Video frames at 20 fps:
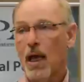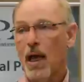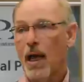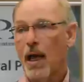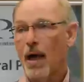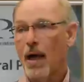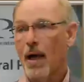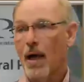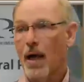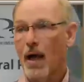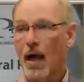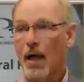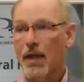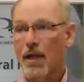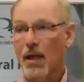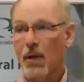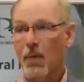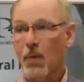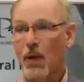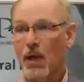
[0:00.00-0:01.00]
I
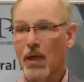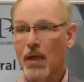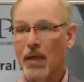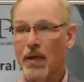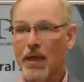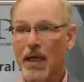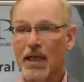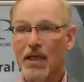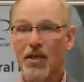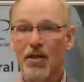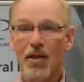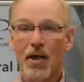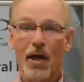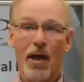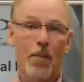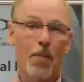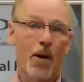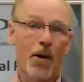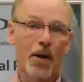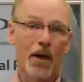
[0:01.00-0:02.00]
think we need to think
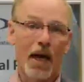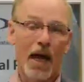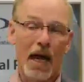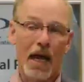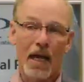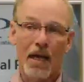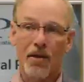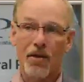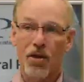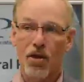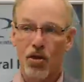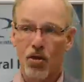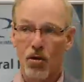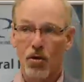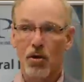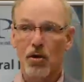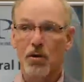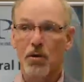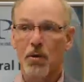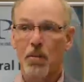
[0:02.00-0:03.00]
about a
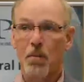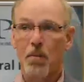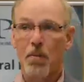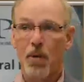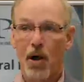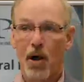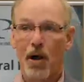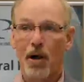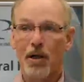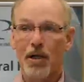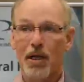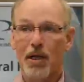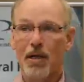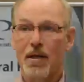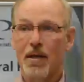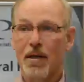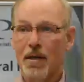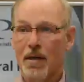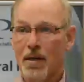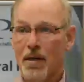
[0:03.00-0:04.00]
third-party
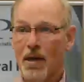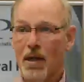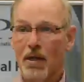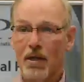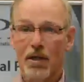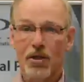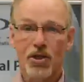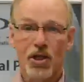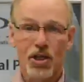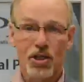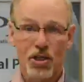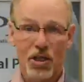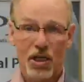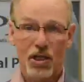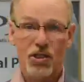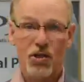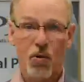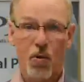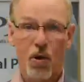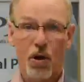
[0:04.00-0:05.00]

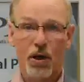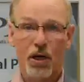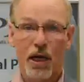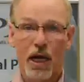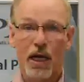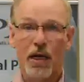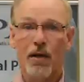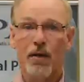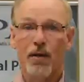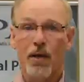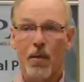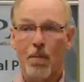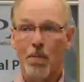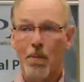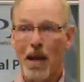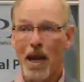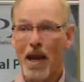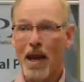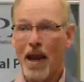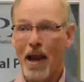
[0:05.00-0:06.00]
logistics coordinator that
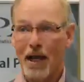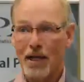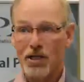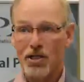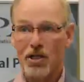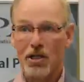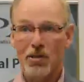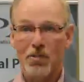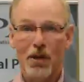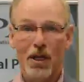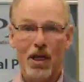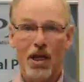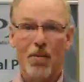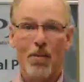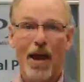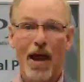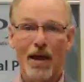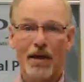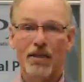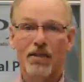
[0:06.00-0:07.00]
may actually become
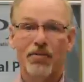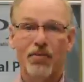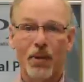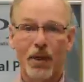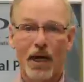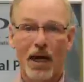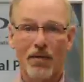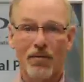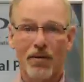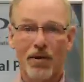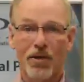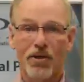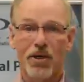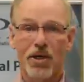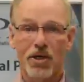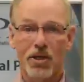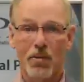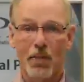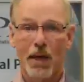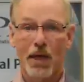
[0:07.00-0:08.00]
active whenever the
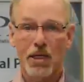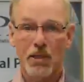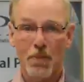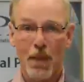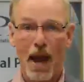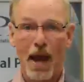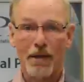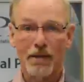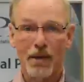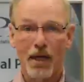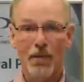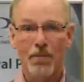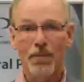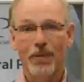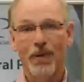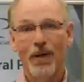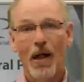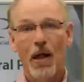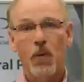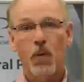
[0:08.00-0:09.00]
system gets backed up.
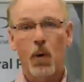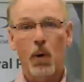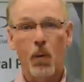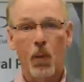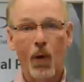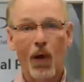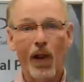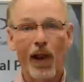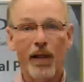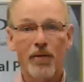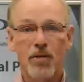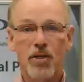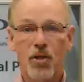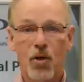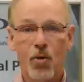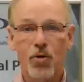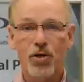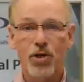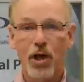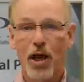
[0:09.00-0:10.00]
We will have
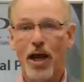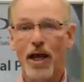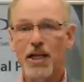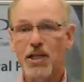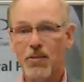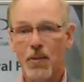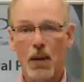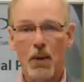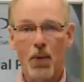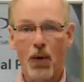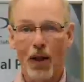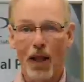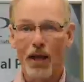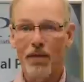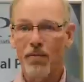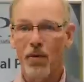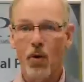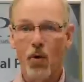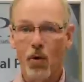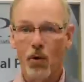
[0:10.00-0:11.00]
snow slides, we will have
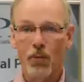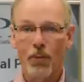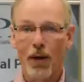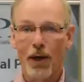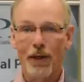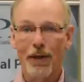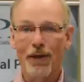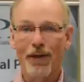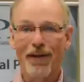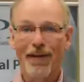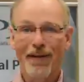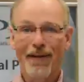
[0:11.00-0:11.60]
cold weather,